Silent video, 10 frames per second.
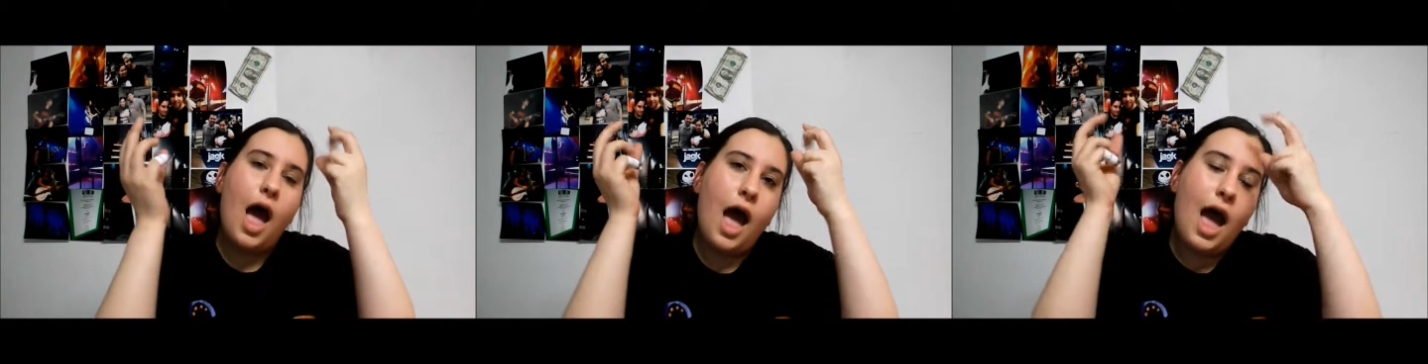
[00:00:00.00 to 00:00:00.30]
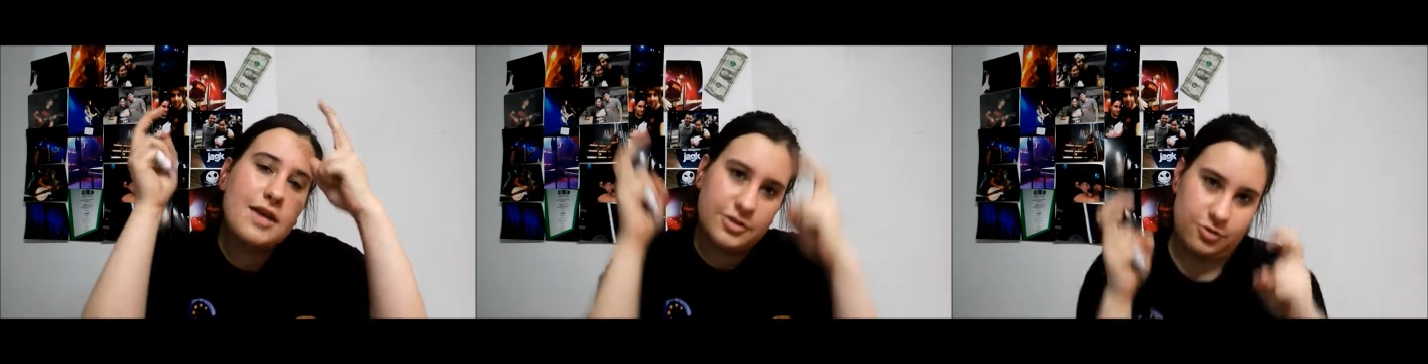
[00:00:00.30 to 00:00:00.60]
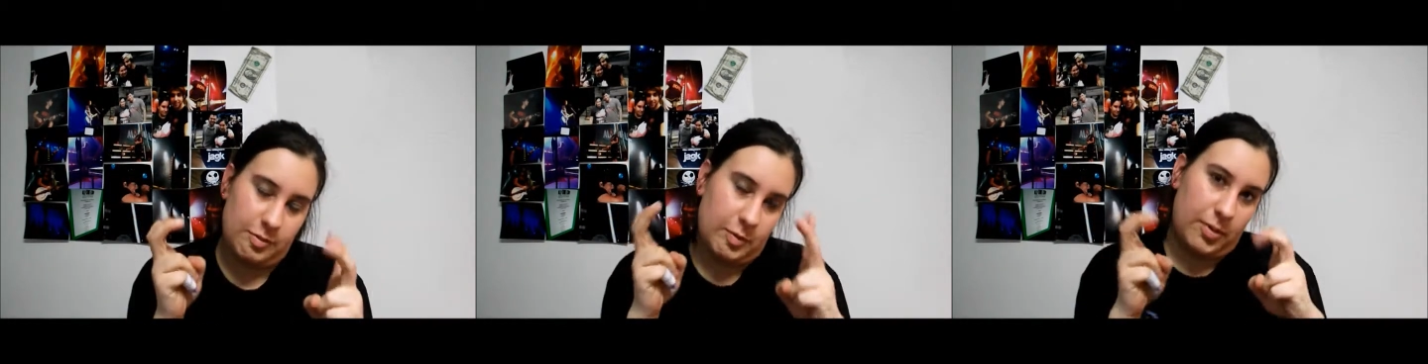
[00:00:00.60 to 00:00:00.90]
as a
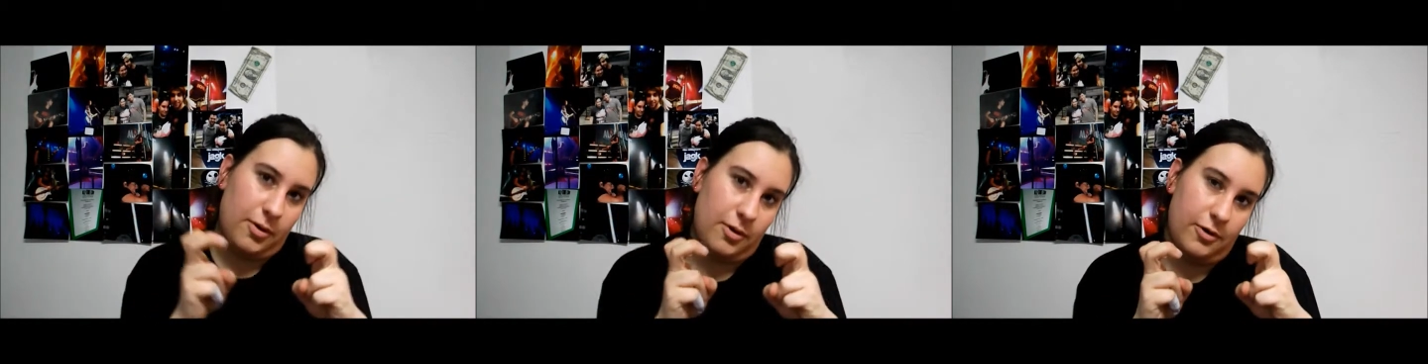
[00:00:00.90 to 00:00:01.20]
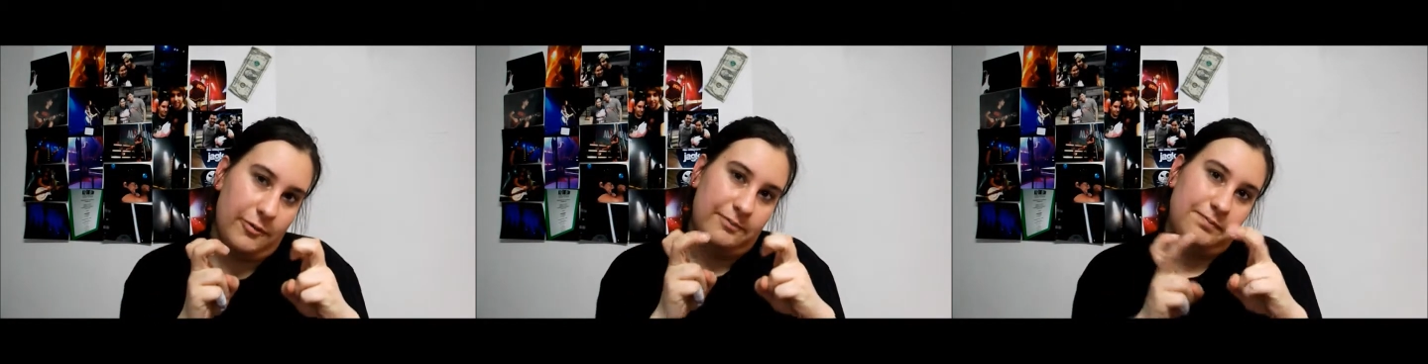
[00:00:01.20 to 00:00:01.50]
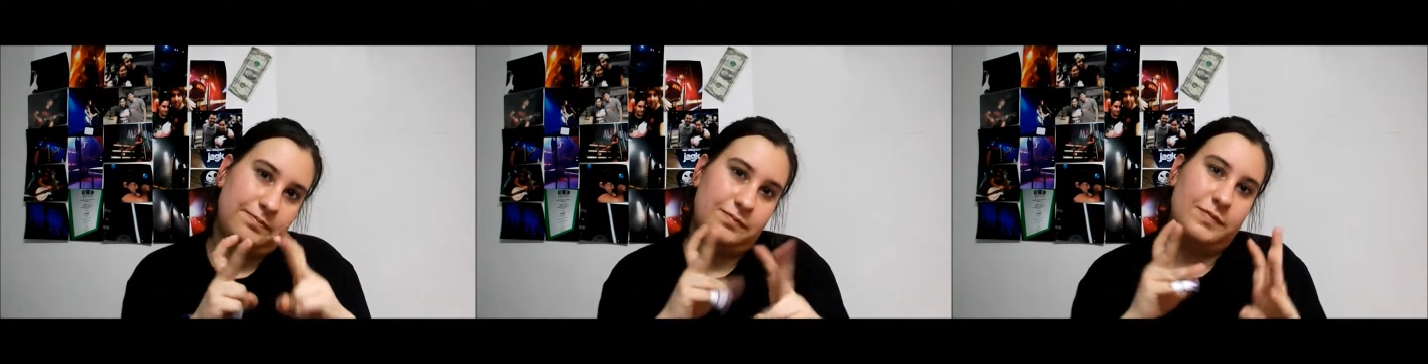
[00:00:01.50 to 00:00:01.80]
stripper pole.
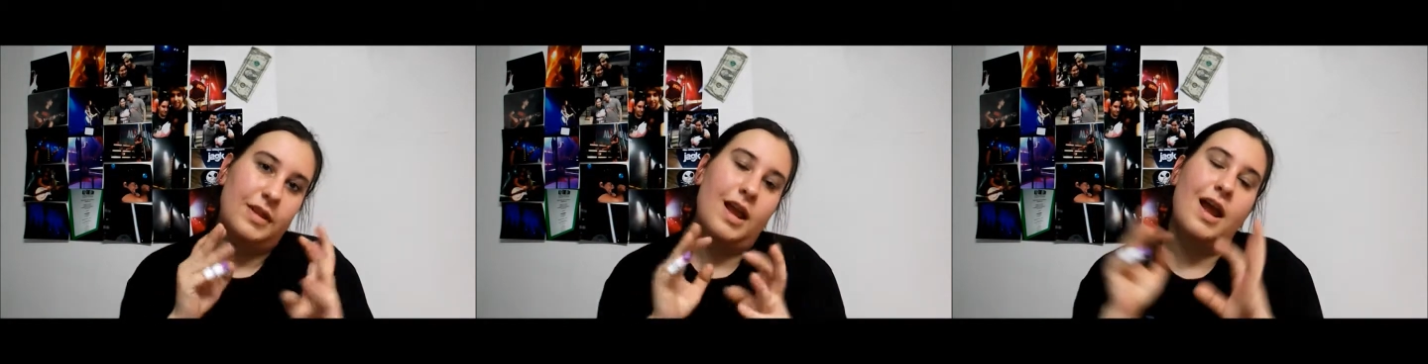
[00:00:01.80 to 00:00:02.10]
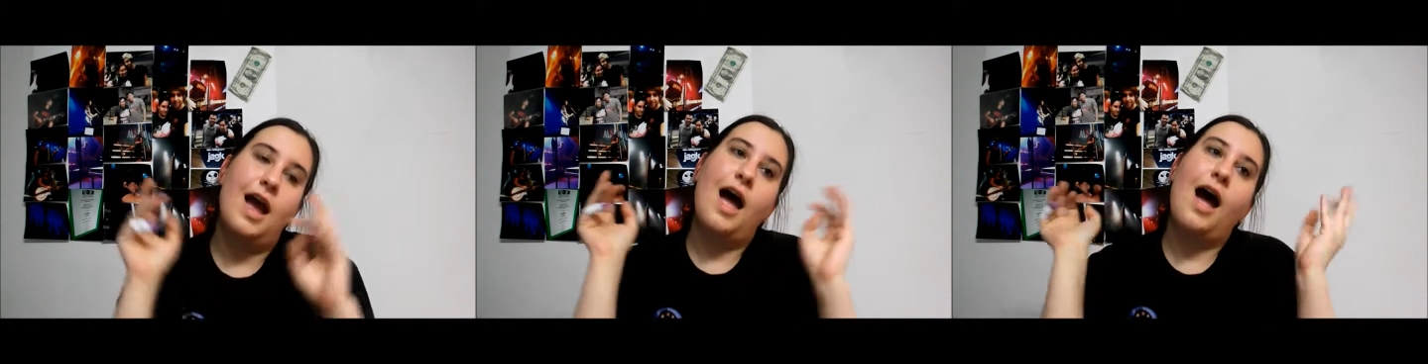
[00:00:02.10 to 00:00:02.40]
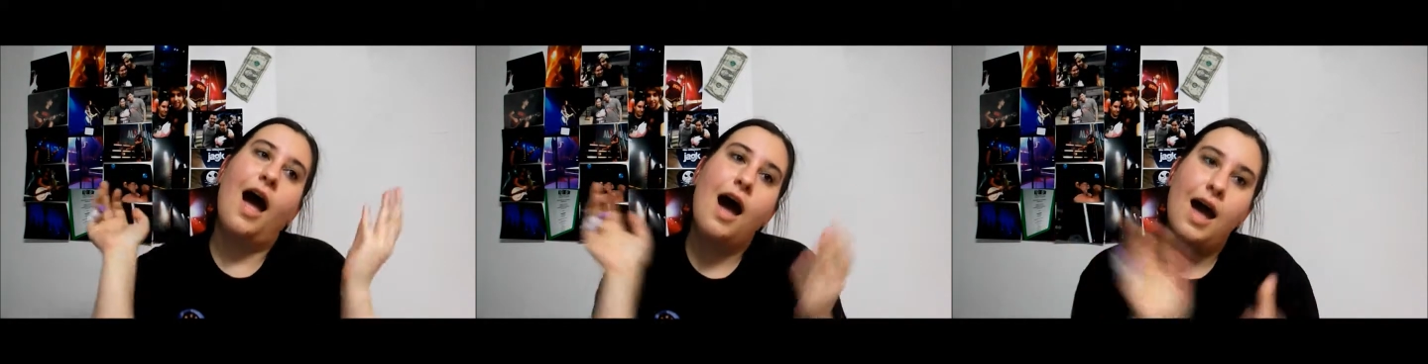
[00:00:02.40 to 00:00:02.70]

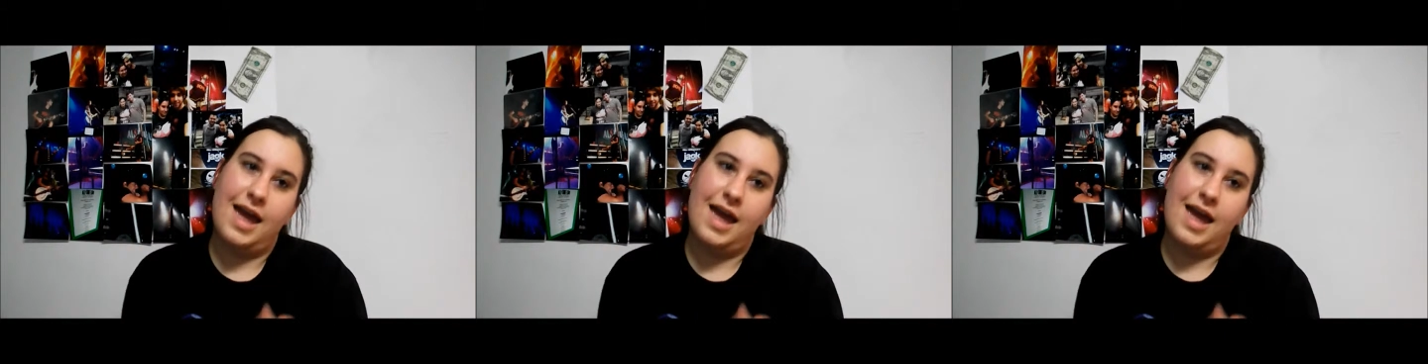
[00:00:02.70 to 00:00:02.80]
I